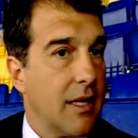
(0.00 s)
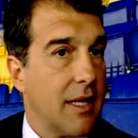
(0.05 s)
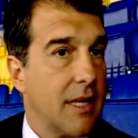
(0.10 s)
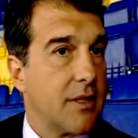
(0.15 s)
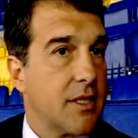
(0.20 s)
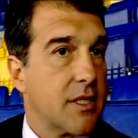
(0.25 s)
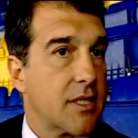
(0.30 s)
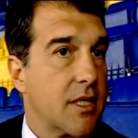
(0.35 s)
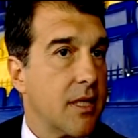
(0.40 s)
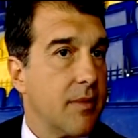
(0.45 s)
and
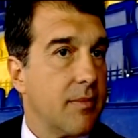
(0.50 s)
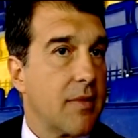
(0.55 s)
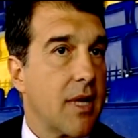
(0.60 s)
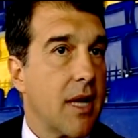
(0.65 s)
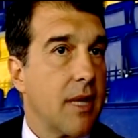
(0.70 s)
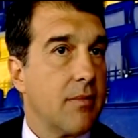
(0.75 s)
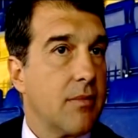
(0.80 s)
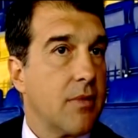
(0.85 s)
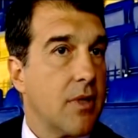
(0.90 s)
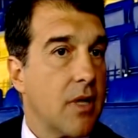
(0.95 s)
at the same
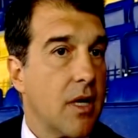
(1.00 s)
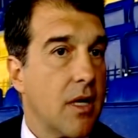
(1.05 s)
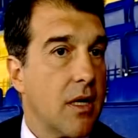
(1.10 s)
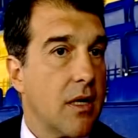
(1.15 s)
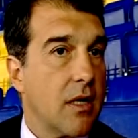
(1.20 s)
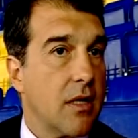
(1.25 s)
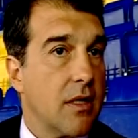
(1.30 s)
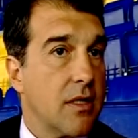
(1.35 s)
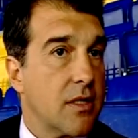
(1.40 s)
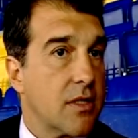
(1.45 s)
time
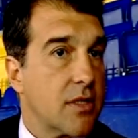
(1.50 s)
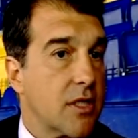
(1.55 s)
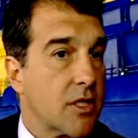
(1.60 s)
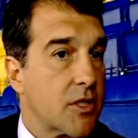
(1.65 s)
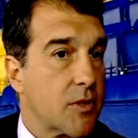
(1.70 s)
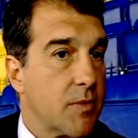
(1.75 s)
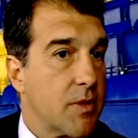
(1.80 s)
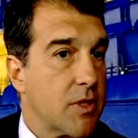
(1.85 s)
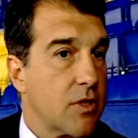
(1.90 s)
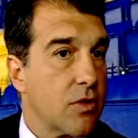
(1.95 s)
uh, is
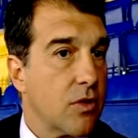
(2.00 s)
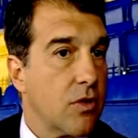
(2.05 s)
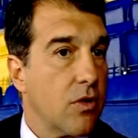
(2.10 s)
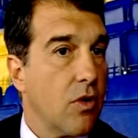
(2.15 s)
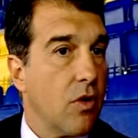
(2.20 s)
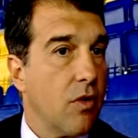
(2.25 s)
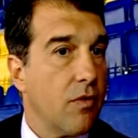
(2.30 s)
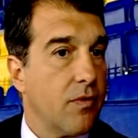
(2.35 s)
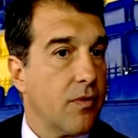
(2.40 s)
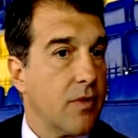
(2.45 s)
the
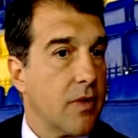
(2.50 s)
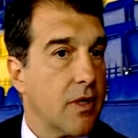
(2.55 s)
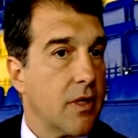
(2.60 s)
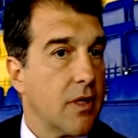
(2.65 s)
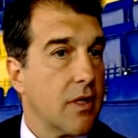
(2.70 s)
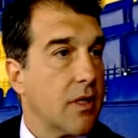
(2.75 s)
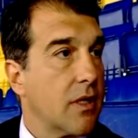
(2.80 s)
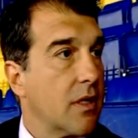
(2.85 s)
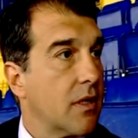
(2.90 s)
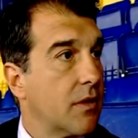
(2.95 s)
expression of
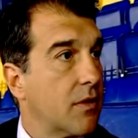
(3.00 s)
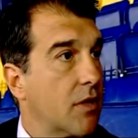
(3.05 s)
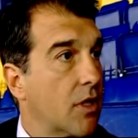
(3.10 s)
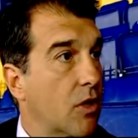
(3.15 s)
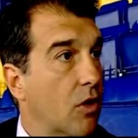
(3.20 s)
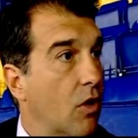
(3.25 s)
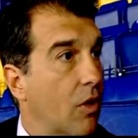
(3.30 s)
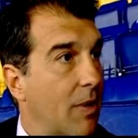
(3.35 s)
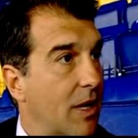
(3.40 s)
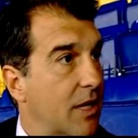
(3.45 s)
uh,
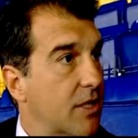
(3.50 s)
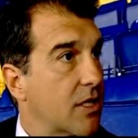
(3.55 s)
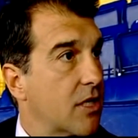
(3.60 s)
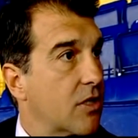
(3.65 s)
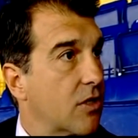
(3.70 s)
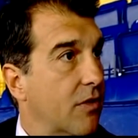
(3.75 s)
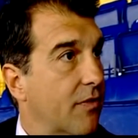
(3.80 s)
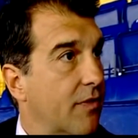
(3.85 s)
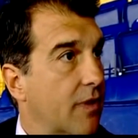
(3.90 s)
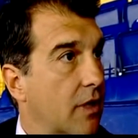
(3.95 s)
the
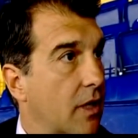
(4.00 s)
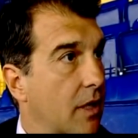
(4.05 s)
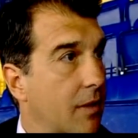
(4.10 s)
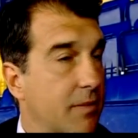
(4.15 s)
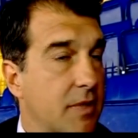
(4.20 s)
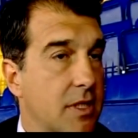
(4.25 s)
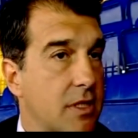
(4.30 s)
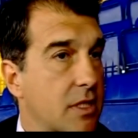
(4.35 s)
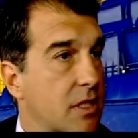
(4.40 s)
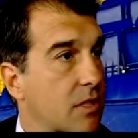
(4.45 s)
globalization of the
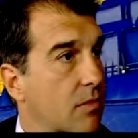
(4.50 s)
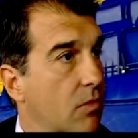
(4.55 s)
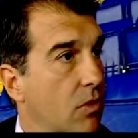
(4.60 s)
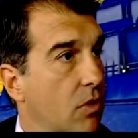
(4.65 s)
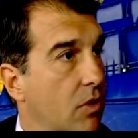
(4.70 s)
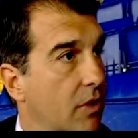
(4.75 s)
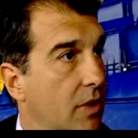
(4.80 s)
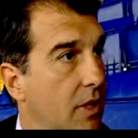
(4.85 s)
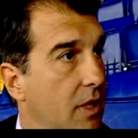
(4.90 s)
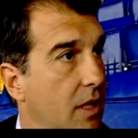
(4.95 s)
club. This is
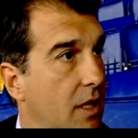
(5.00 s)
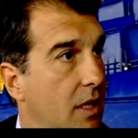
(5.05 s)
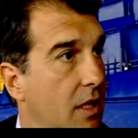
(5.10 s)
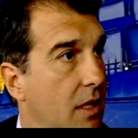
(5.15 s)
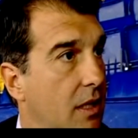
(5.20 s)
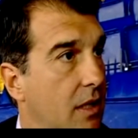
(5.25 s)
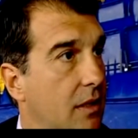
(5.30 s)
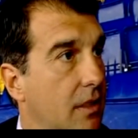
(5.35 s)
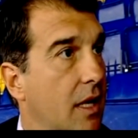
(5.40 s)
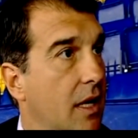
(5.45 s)
more than
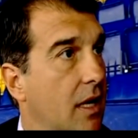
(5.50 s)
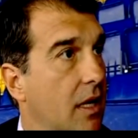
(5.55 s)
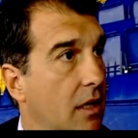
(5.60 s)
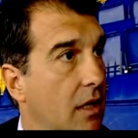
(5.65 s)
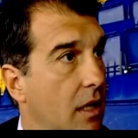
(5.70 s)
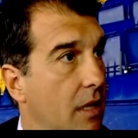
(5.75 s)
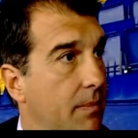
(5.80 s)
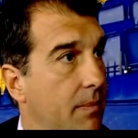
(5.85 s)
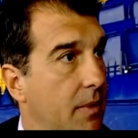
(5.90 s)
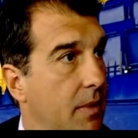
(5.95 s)
a, than a
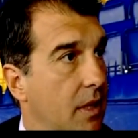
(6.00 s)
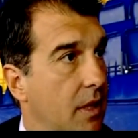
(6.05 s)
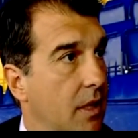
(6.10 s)
club.